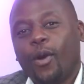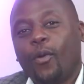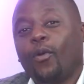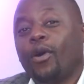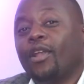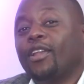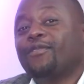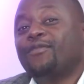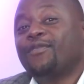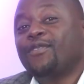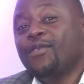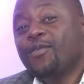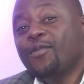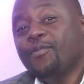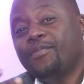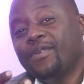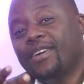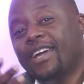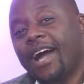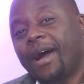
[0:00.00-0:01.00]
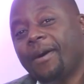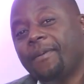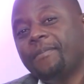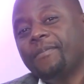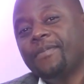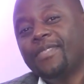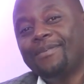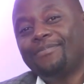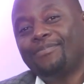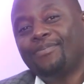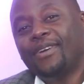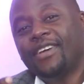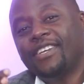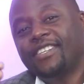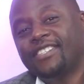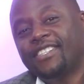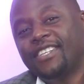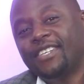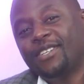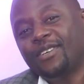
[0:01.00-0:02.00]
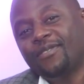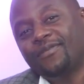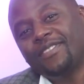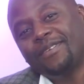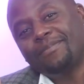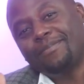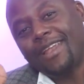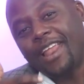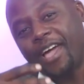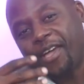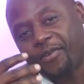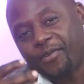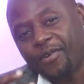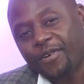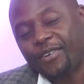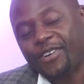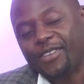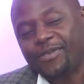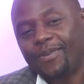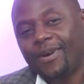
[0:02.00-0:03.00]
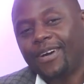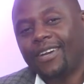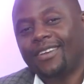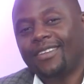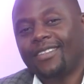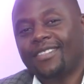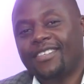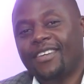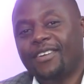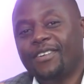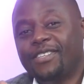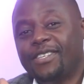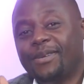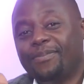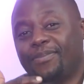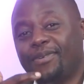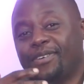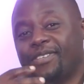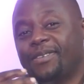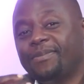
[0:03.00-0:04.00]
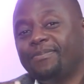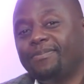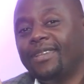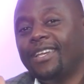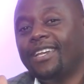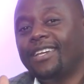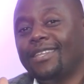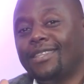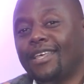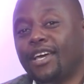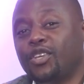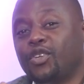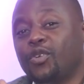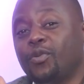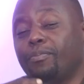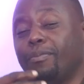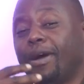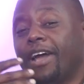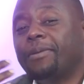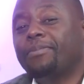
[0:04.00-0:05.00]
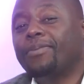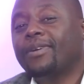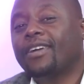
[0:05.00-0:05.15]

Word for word: Well, if you become the president of the Malawi Congress Party, there is a possibility that you might